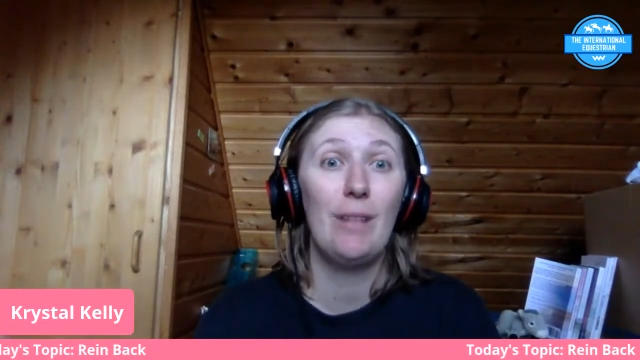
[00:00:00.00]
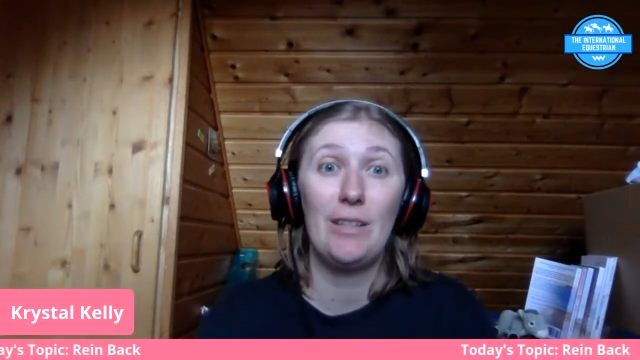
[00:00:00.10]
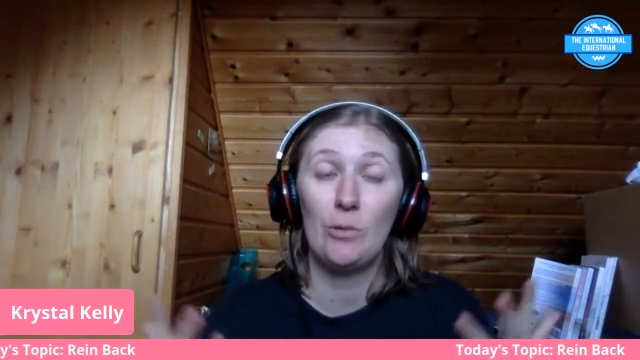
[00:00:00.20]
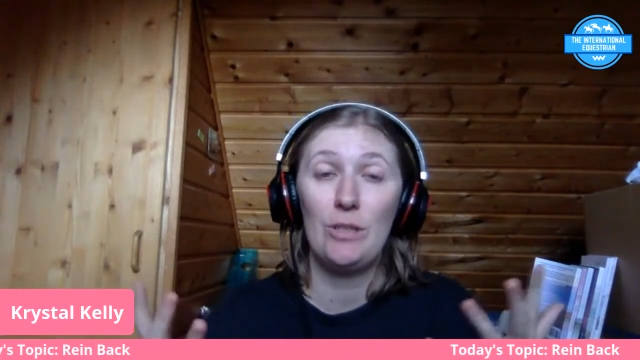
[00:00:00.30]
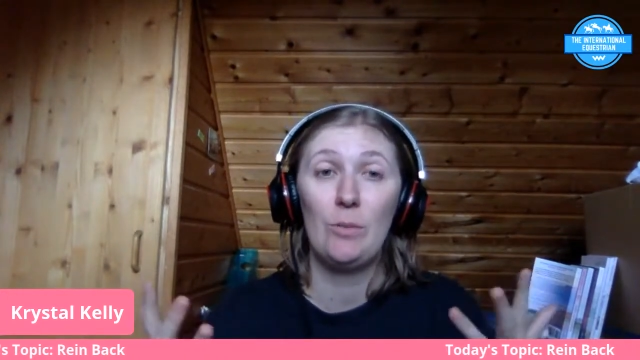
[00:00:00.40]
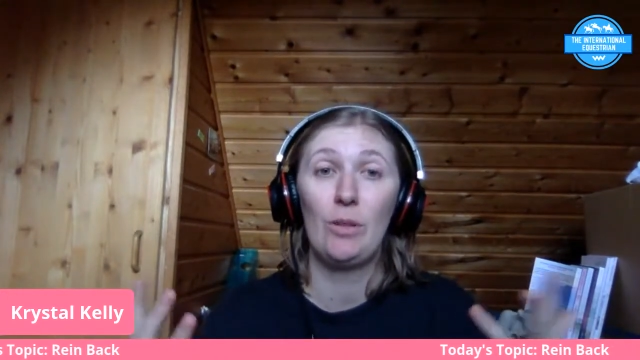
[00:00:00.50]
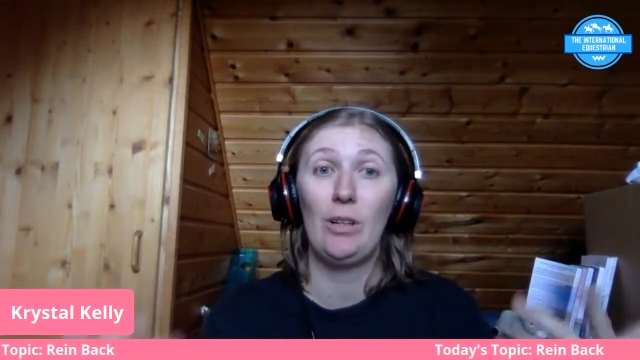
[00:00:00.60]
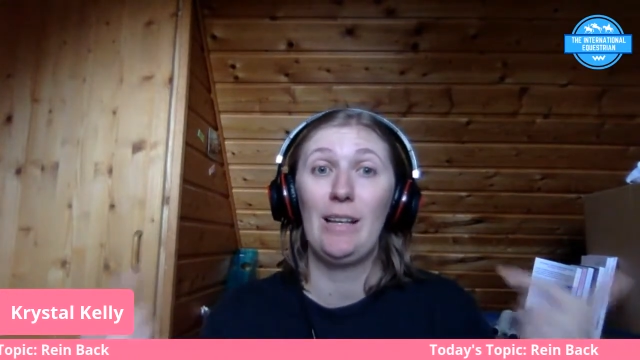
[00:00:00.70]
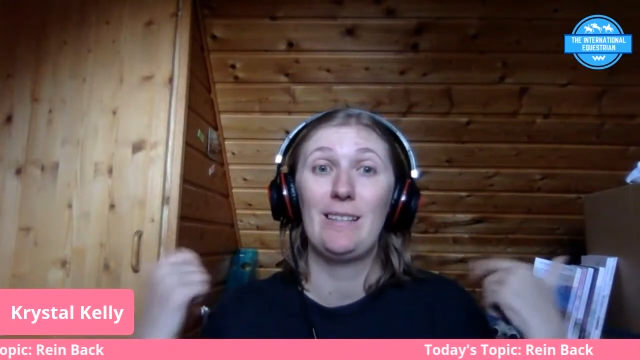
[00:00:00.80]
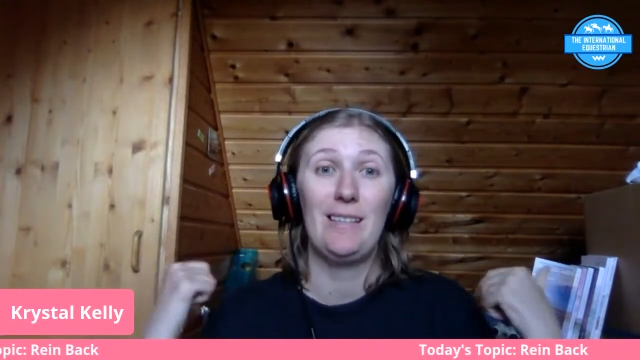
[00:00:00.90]
and squeezing with our
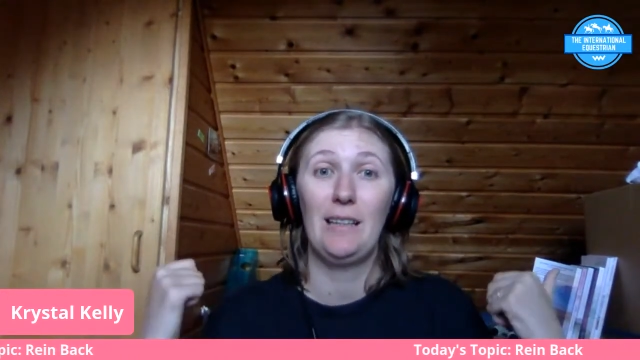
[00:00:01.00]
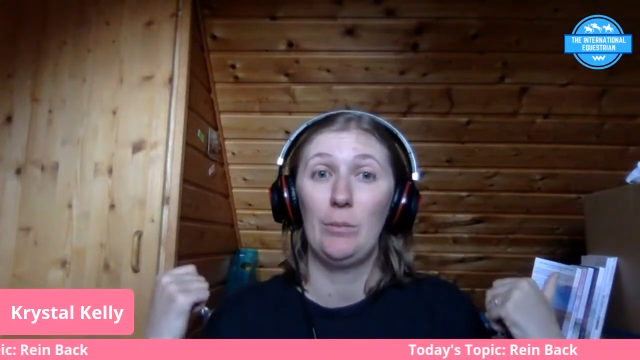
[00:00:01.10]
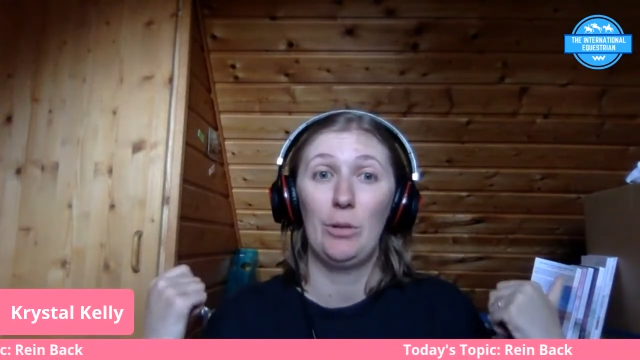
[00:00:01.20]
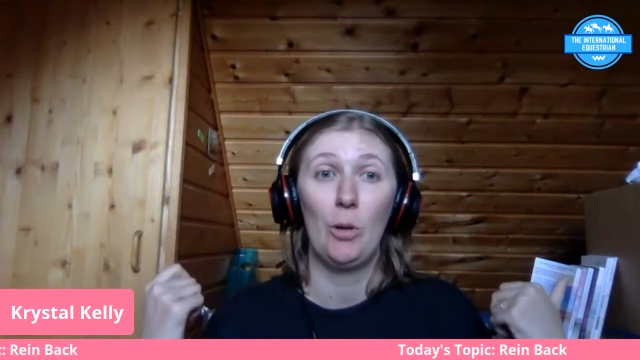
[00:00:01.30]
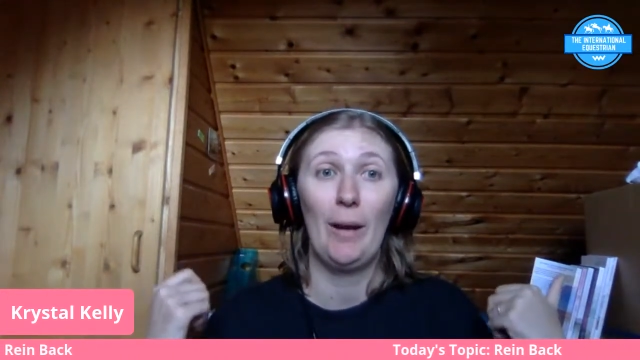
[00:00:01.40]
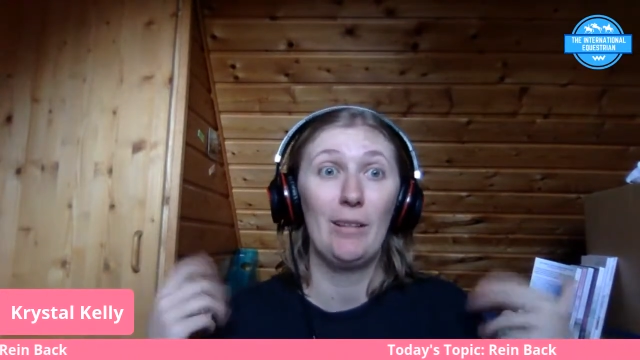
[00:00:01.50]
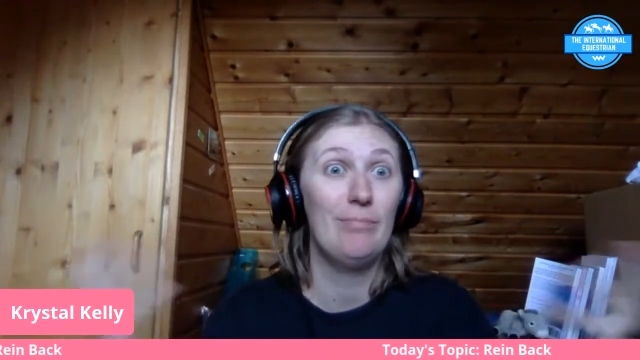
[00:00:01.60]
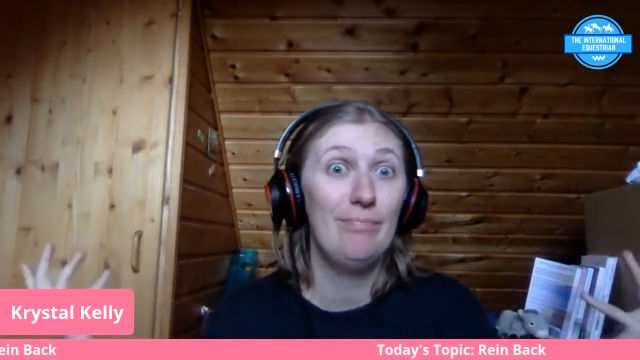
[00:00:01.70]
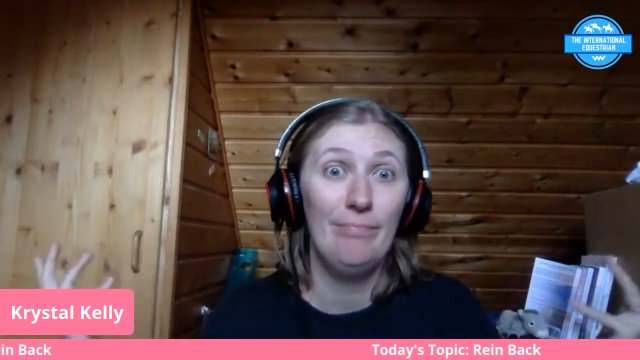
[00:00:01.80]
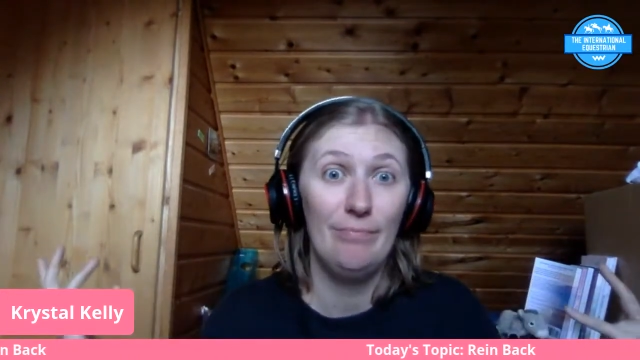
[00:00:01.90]
legs, telling them to go back.
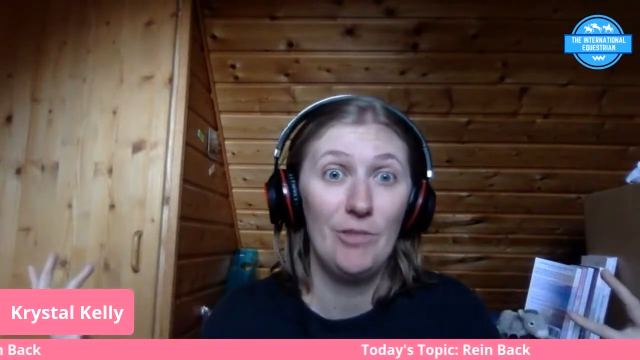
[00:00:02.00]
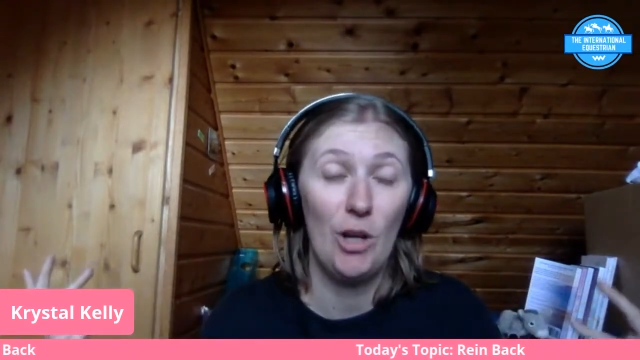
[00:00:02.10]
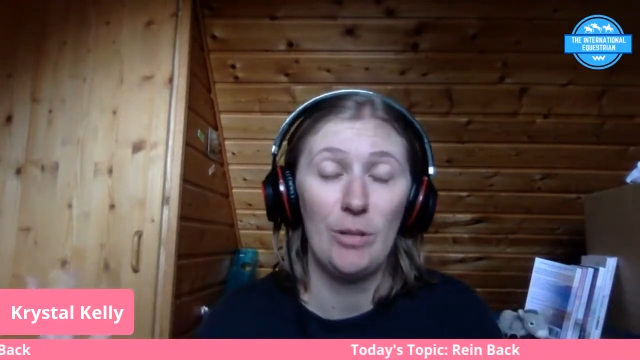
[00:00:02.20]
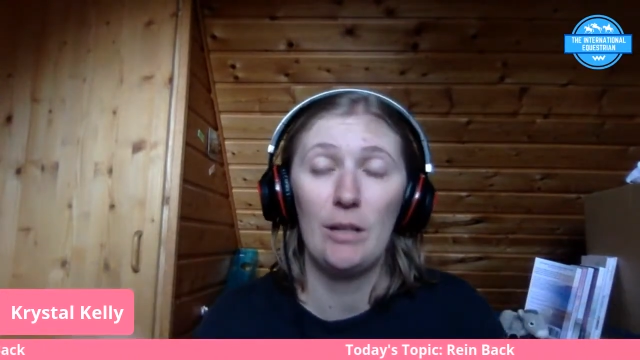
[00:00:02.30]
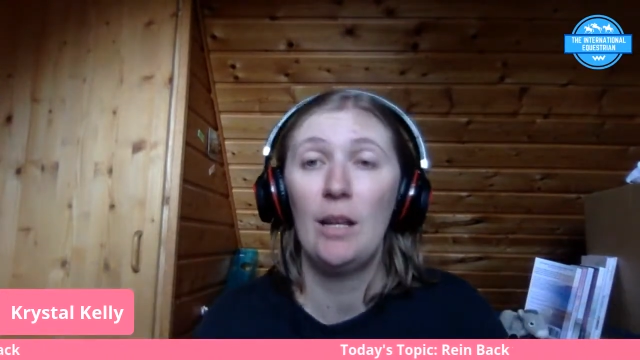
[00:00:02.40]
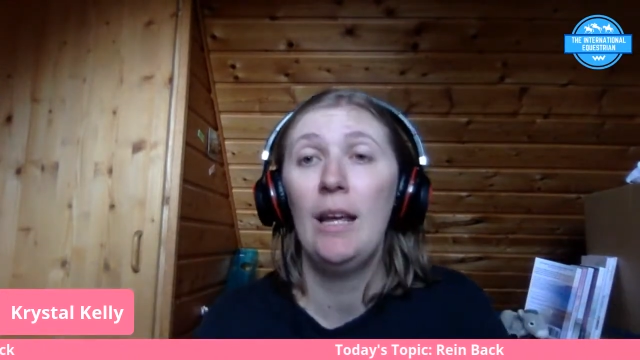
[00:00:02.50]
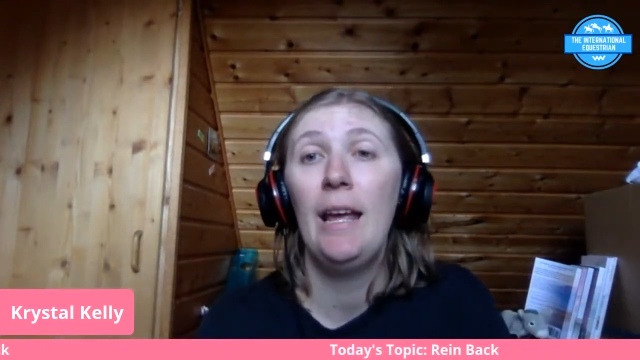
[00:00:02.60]
Job done.